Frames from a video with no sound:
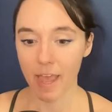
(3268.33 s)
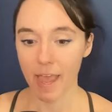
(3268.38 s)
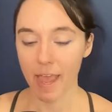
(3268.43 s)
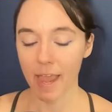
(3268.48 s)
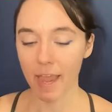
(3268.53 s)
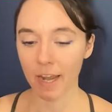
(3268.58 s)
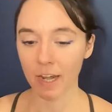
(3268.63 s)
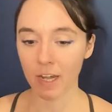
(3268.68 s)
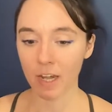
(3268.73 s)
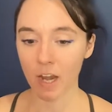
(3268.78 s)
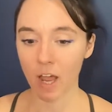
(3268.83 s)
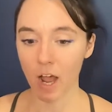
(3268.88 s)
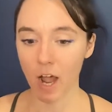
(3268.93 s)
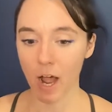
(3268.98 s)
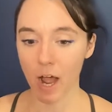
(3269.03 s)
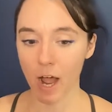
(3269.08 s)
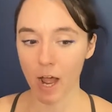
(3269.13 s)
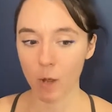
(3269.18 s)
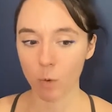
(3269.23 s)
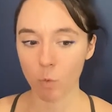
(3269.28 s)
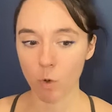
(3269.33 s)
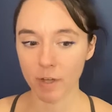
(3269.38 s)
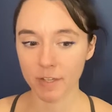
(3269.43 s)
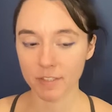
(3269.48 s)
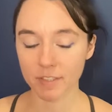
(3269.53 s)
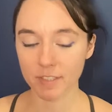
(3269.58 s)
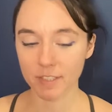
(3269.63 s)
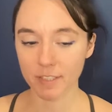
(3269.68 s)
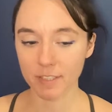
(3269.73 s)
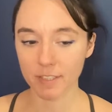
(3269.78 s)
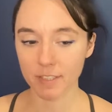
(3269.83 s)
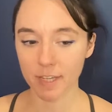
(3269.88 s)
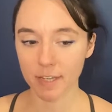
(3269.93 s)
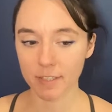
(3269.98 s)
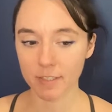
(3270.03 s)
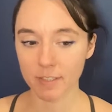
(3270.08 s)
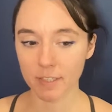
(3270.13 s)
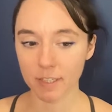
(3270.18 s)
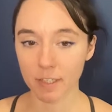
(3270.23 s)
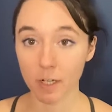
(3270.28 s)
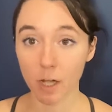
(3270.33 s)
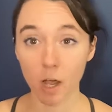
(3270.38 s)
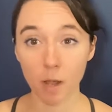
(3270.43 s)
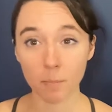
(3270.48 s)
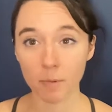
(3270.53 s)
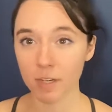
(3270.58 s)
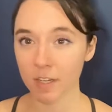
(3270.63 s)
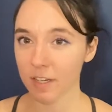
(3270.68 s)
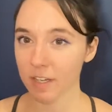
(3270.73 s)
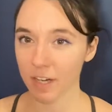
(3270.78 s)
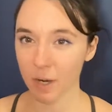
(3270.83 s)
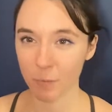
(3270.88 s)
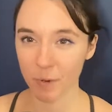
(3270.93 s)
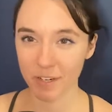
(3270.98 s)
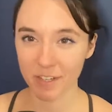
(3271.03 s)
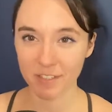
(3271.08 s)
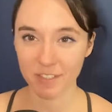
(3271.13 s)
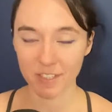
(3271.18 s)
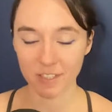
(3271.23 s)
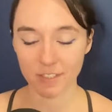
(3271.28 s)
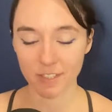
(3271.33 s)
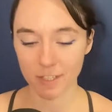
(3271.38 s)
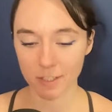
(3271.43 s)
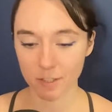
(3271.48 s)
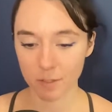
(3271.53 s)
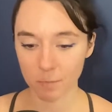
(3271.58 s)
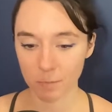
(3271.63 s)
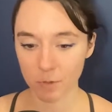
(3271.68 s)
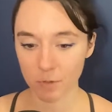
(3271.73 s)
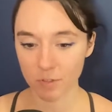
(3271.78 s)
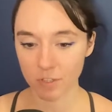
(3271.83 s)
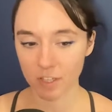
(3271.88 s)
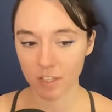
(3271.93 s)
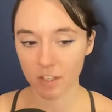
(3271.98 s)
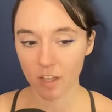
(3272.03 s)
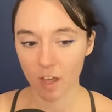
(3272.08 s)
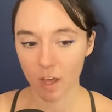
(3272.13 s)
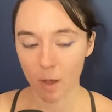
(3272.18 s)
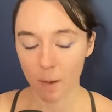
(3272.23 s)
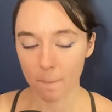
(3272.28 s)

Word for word: and I want success in comedy, and I want success in music,